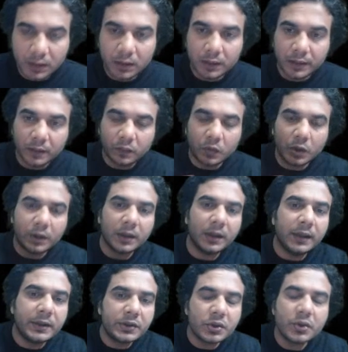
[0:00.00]
Now what
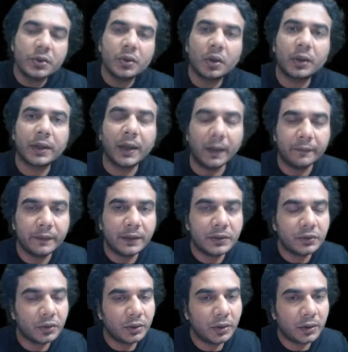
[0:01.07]
it should not have, it
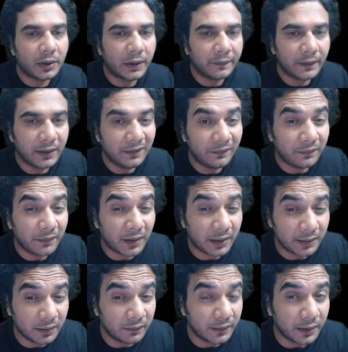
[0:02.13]
should not have any
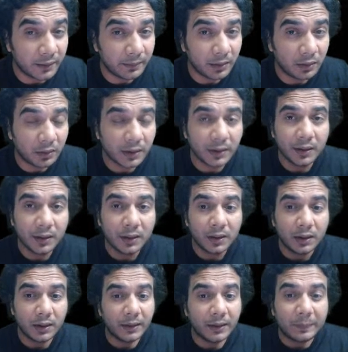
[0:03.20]
other variable. Okay,
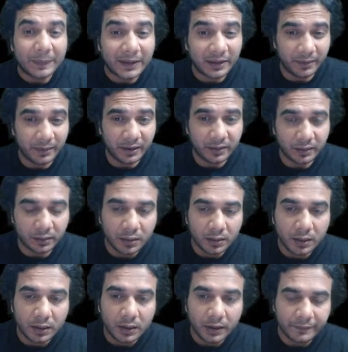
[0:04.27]
like parameter.
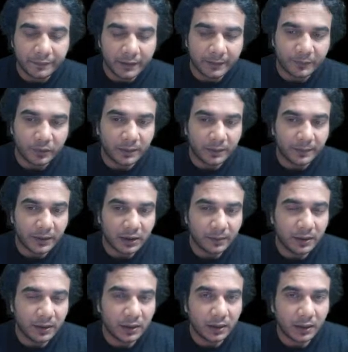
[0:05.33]
If I put a
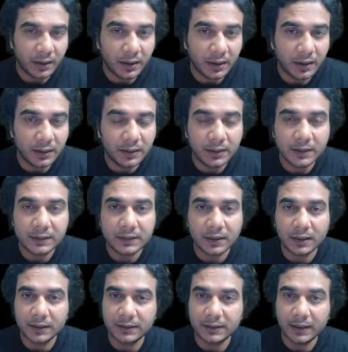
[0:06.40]
parameter a in this and
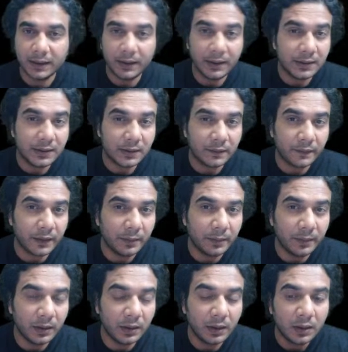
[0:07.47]
I say a is a
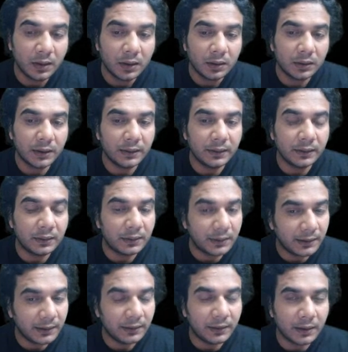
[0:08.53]
variable, then
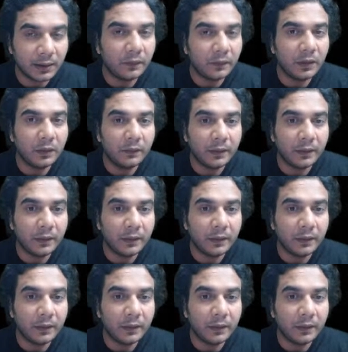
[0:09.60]
that will